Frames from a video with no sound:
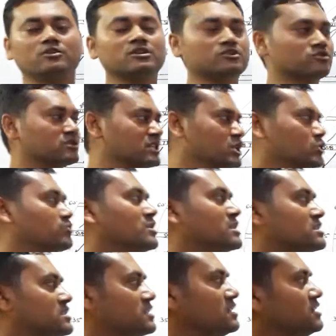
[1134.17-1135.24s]
Okay, so this
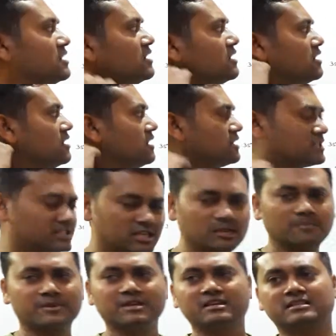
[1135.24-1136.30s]
was the
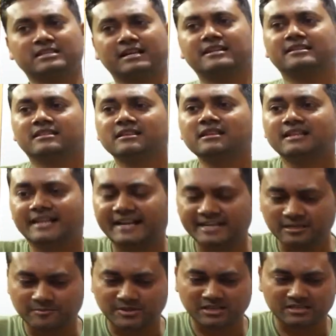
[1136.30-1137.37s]
sea breeze and the
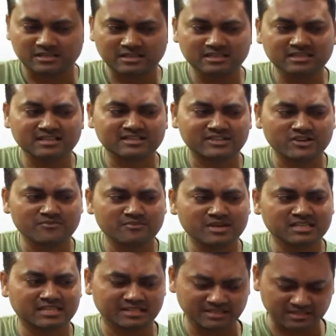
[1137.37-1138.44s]
land breeze. In the same
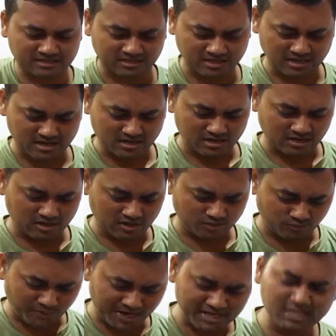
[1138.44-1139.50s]
way, there is
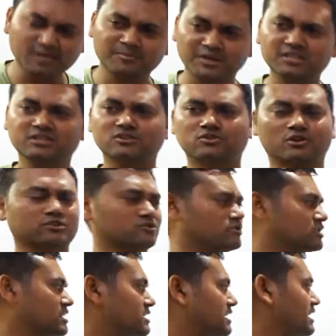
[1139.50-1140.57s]
valley breeze is also
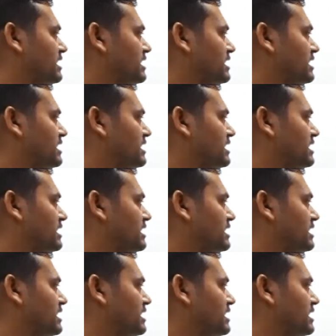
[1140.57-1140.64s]
there.